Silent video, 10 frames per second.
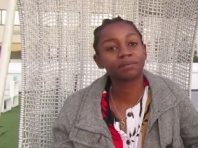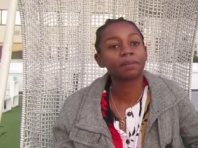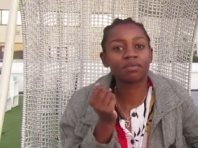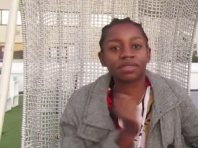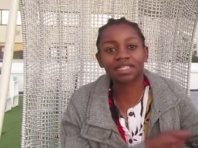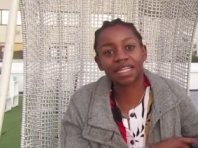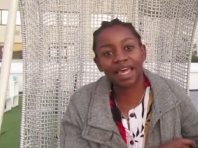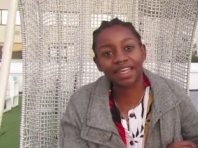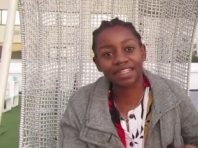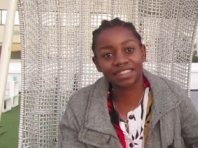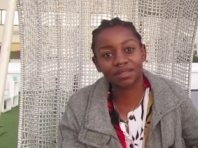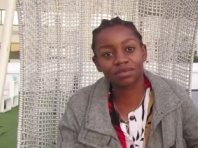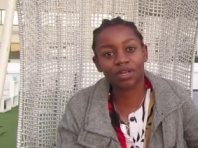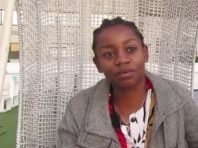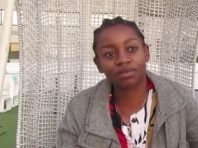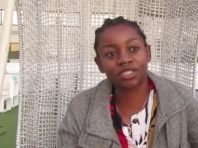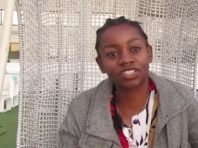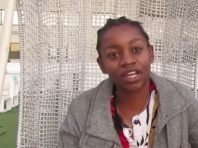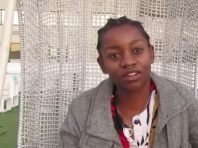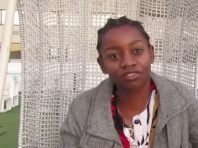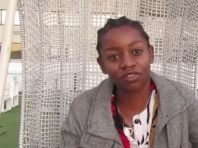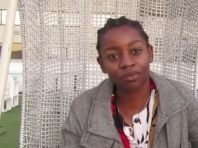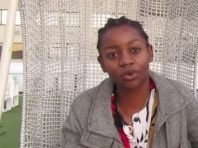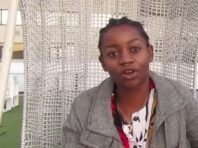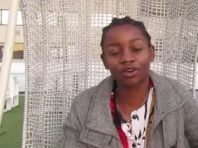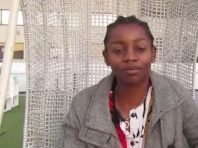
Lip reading: Remember to like and subscribe to my channel for more